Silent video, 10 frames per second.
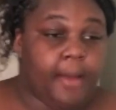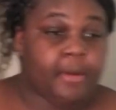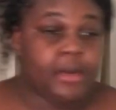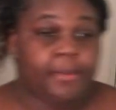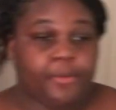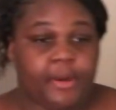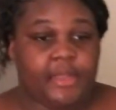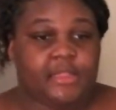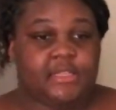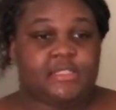I'm going to be
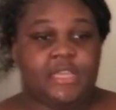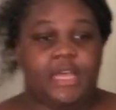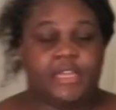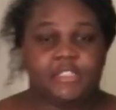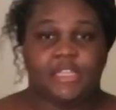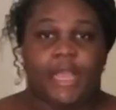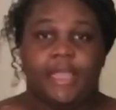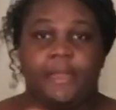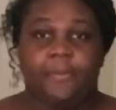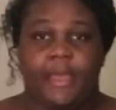wearing these
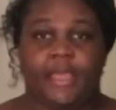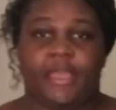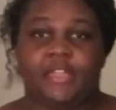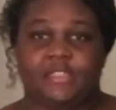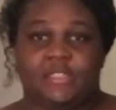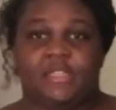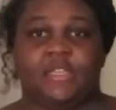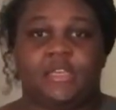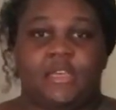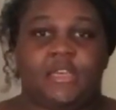jogging pants.
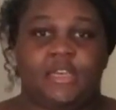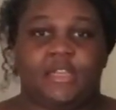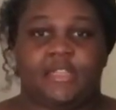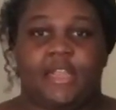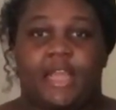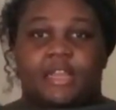They're